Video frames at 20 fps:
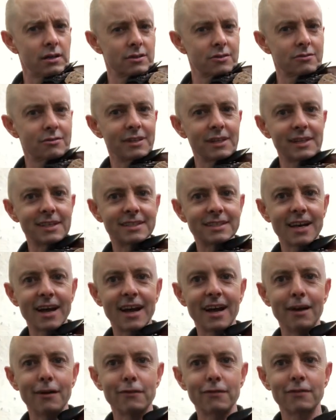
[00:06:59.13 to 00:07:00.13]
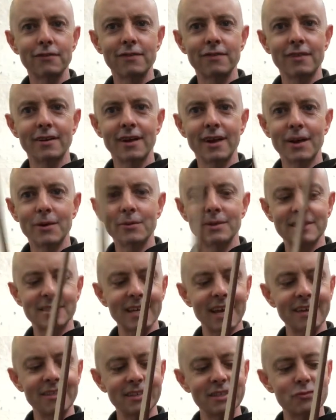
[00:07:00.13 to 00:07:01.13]
Really tough. I would
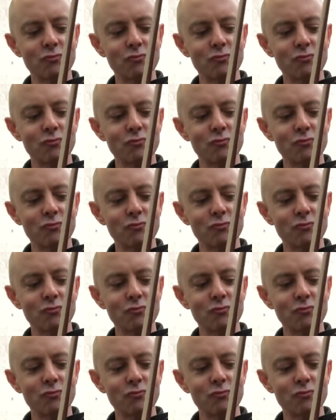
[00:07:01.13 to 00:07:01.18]
say this